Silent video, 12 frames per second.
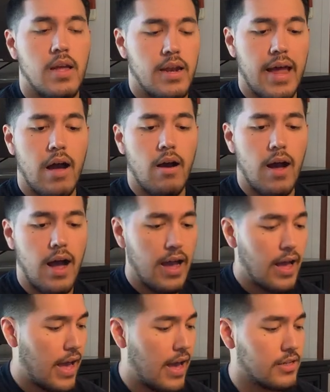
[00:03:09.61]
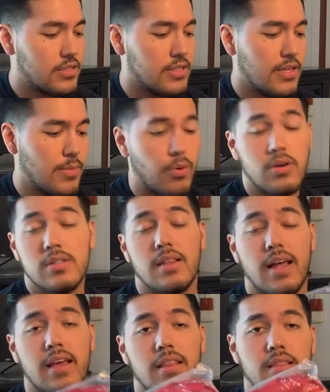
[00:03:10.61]
Now, I actually personally
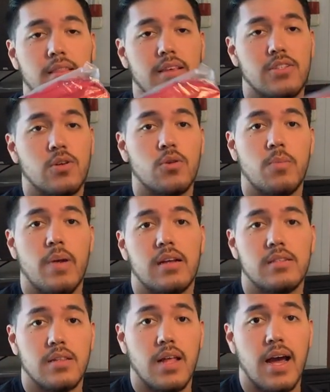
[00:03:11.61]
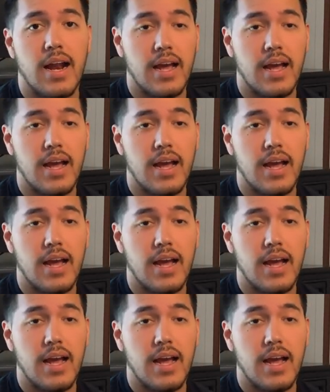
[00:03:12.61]
like the shoulder bags a lot.